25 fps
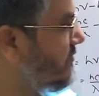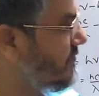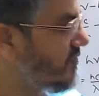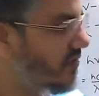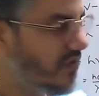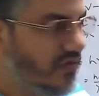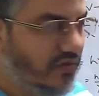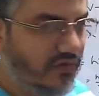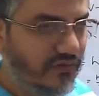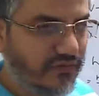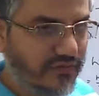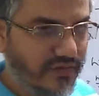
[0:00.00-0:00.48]
we can
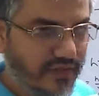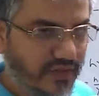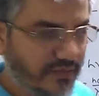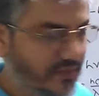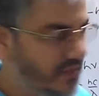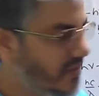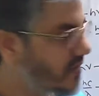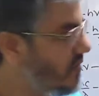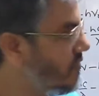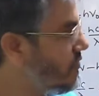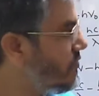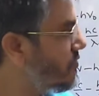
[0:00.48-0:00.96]
define the
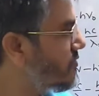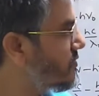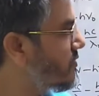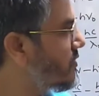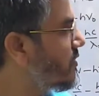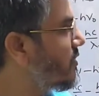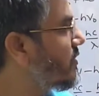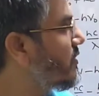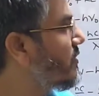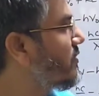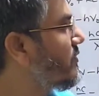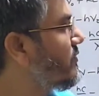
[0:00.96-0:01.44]
value of
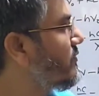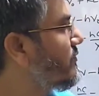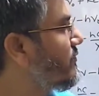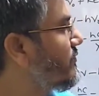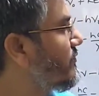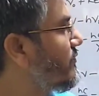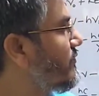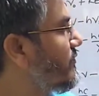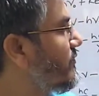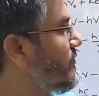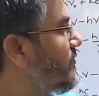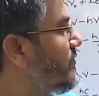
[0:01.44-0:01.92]
lambda
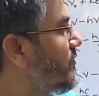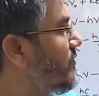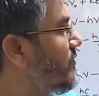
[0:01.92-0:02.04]
naught.